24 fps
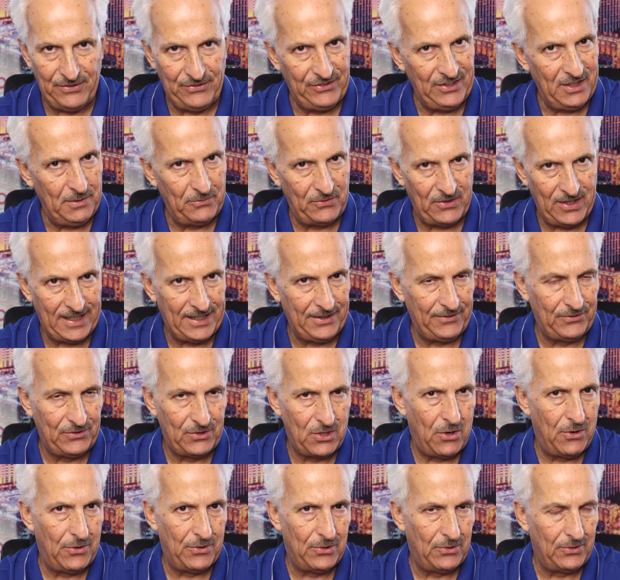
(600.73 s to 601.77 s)
seems like it's
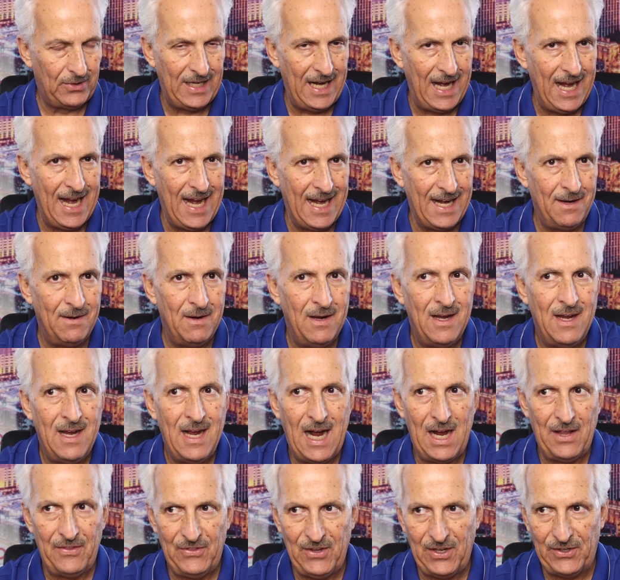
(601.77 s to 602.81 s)
going okay,
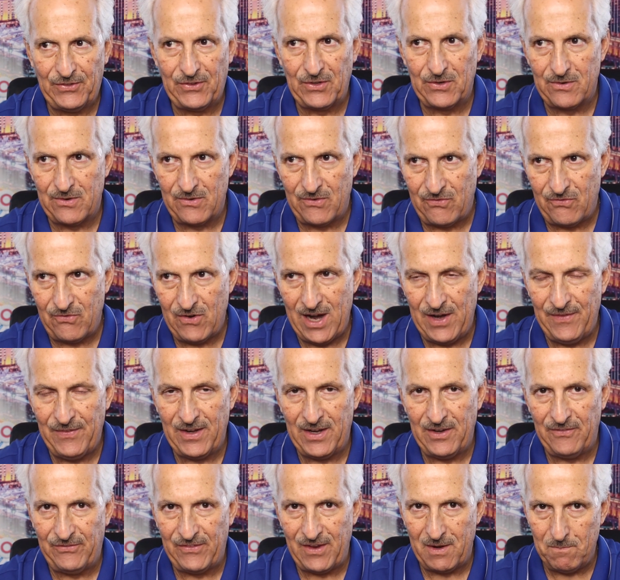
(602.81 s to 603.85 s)
I think they're afraid that
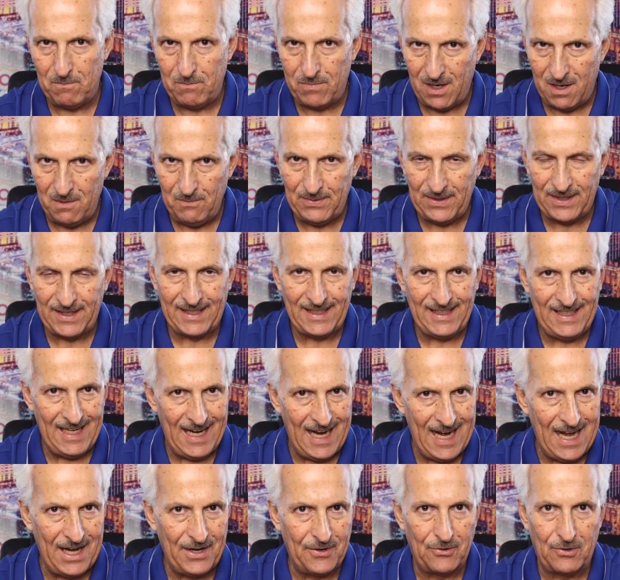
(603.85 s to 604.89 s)
if they bump it
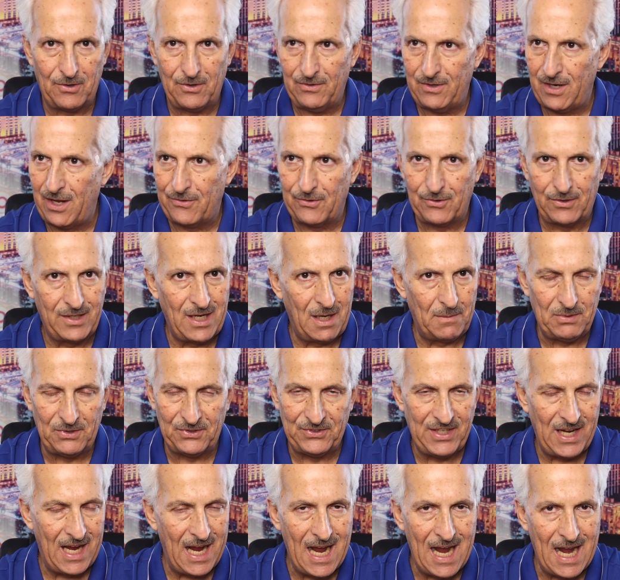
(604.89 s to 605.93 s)
again or another couple
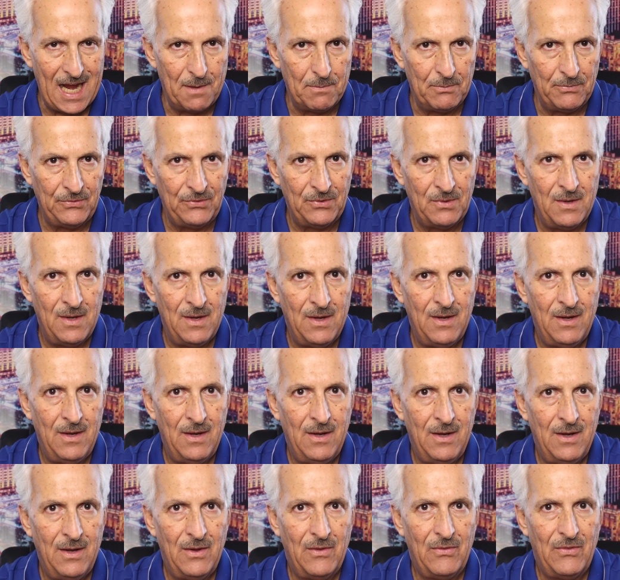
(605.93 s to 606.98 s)
times,
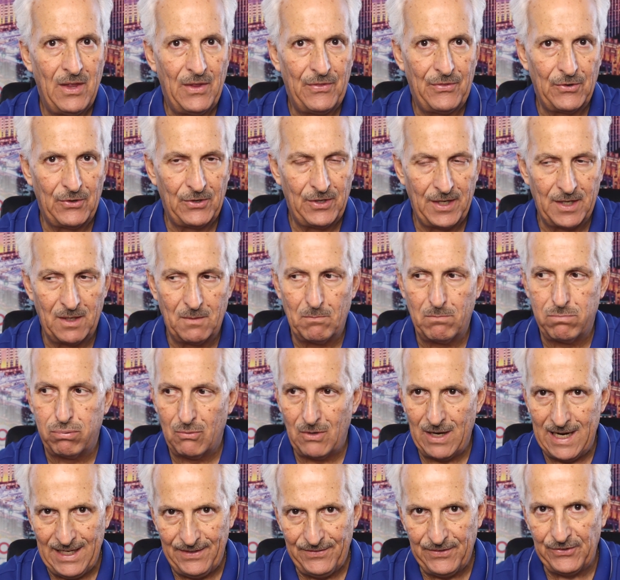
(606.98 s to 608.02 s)
that they're going to
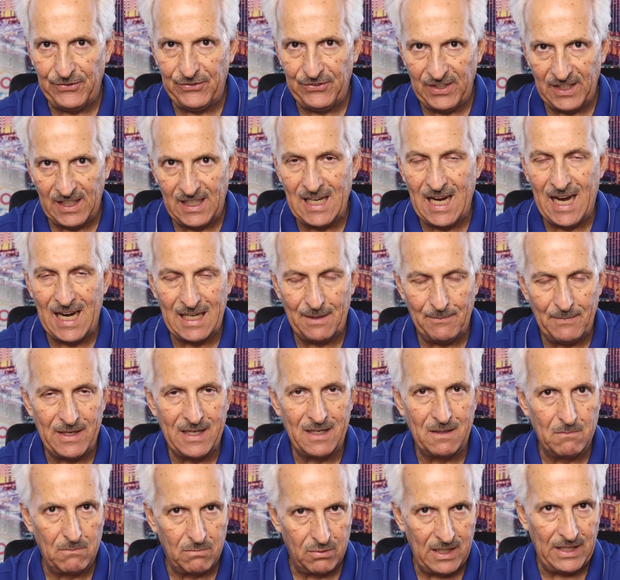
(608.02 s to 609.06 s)
break this economy
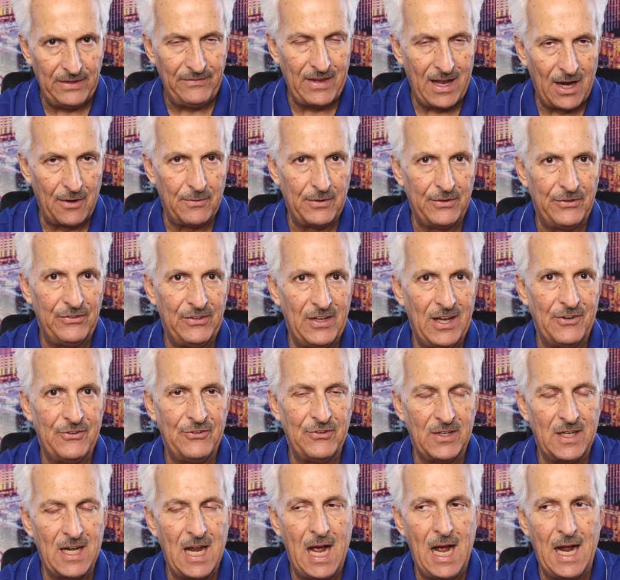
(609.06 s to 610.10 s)
and bring that
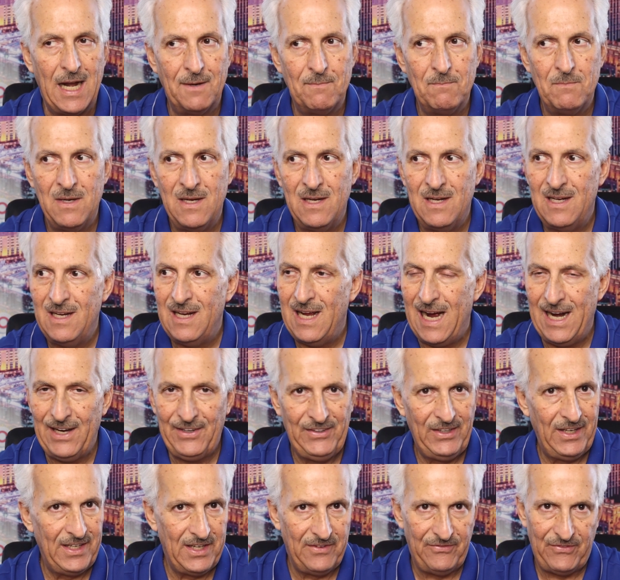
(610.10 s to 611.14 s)
recession on. I
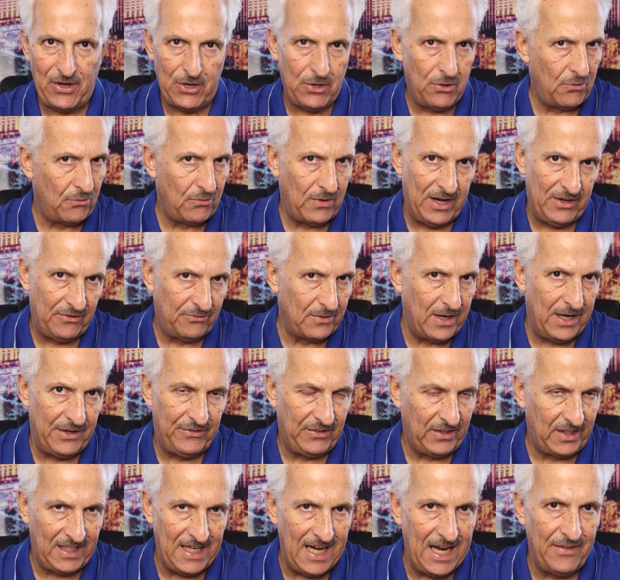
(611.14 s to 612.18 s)
tell you, if they don't raise
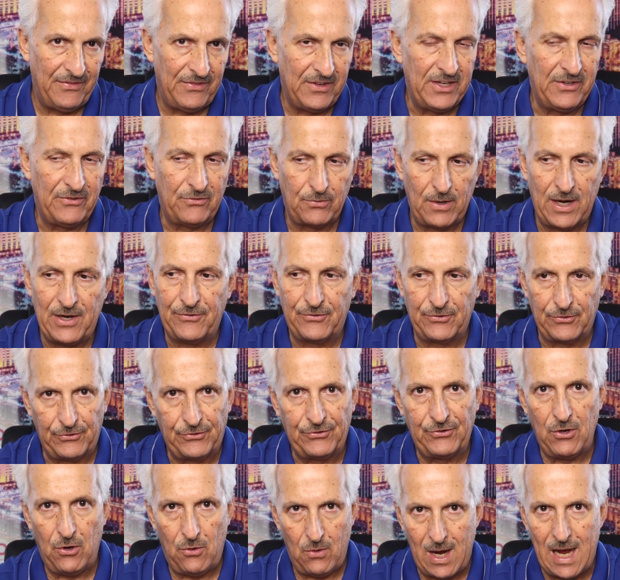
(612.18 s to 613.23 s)
rates again, these rates are
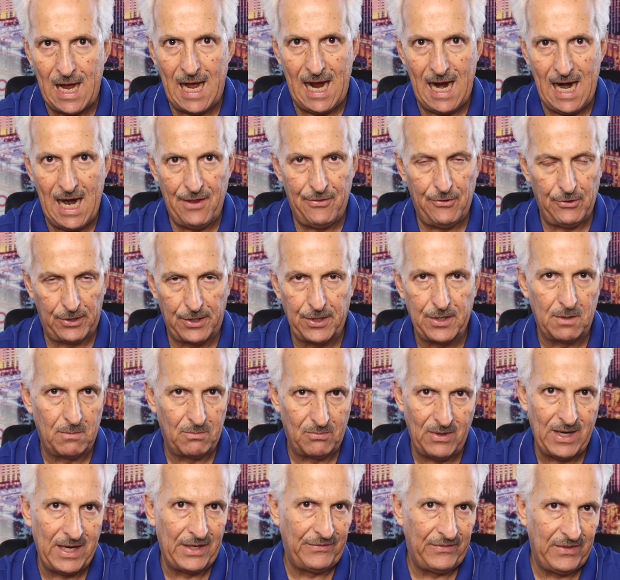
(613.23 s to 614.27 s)
so high, they're going to
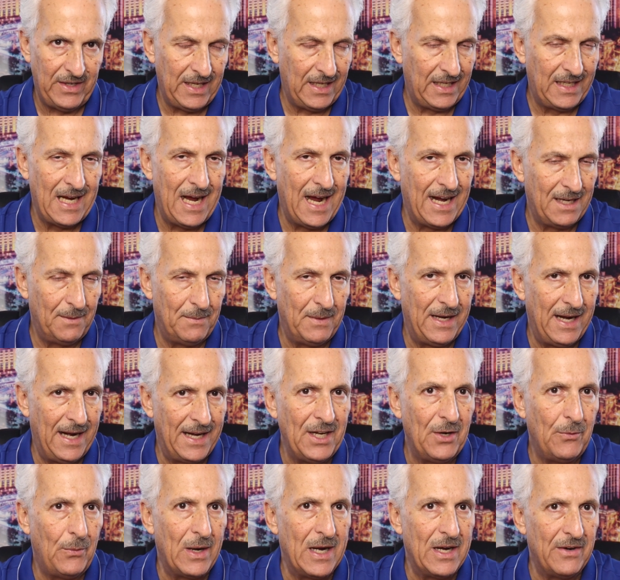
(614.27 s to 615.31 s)
break the economy
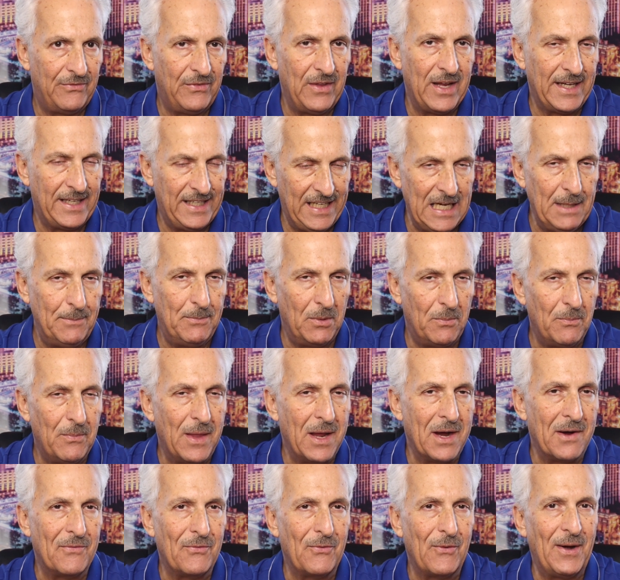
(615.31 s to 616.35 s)
anyway if they keep them
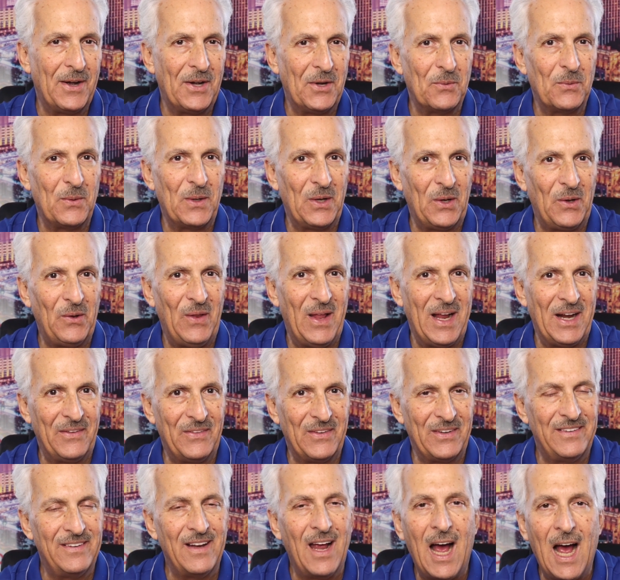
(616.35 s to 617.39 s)
there for any real length
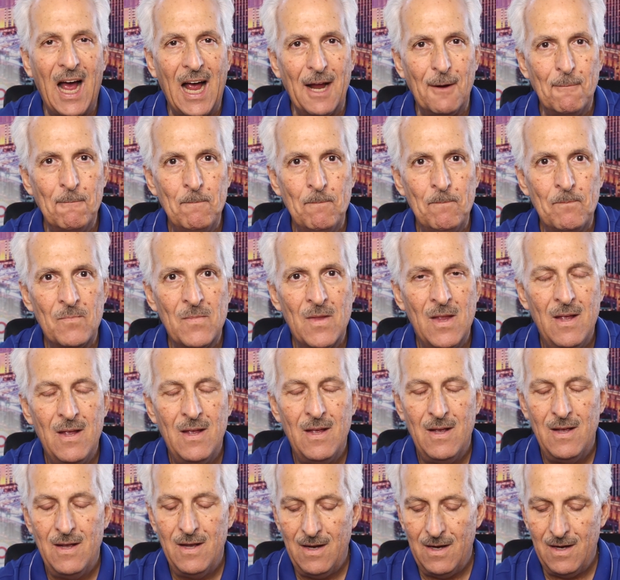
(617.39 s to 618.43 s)
of time.
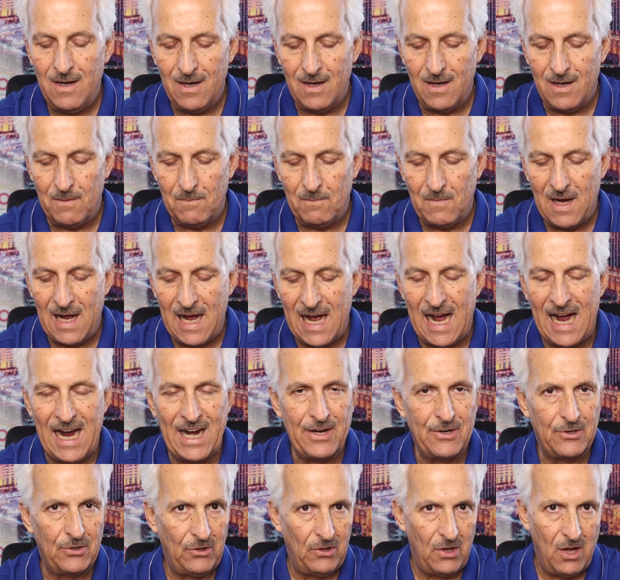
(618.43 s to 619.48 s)

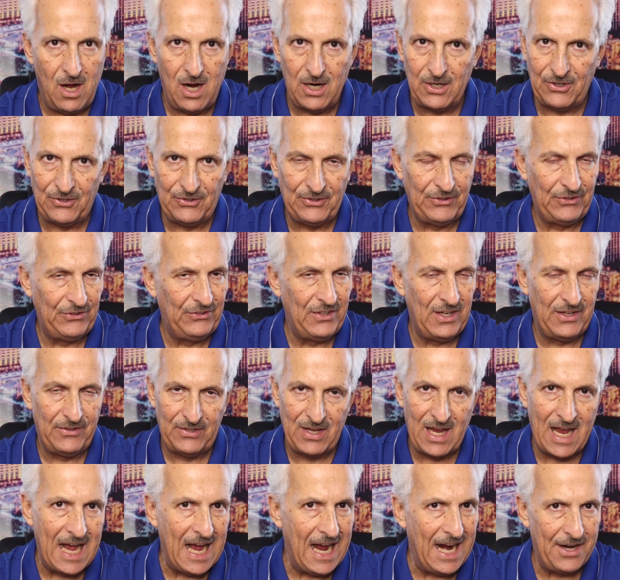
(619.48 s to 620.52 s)
Higher, longer just says
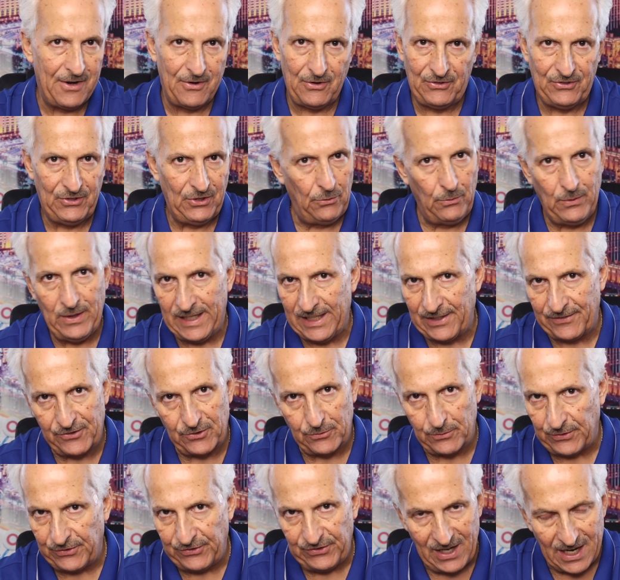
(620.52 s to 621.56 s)
higher till we get
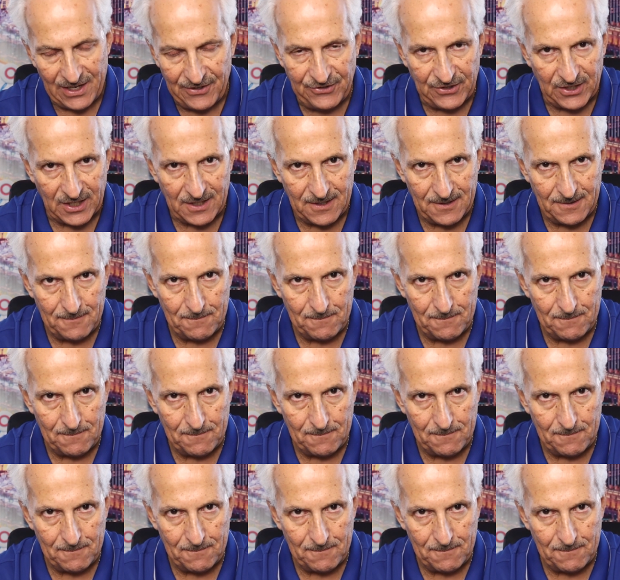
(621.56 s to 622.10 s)
the recession.